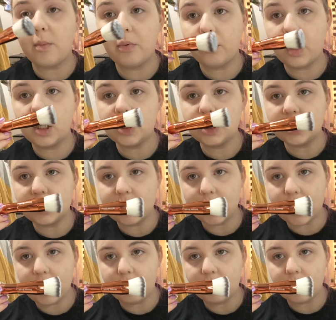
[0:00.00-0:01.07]
brushes that
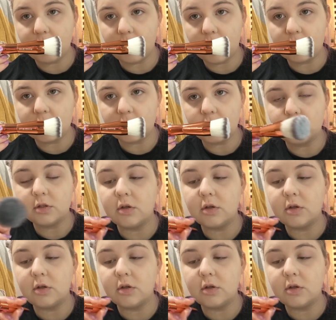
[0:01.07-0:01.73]
came in the box though.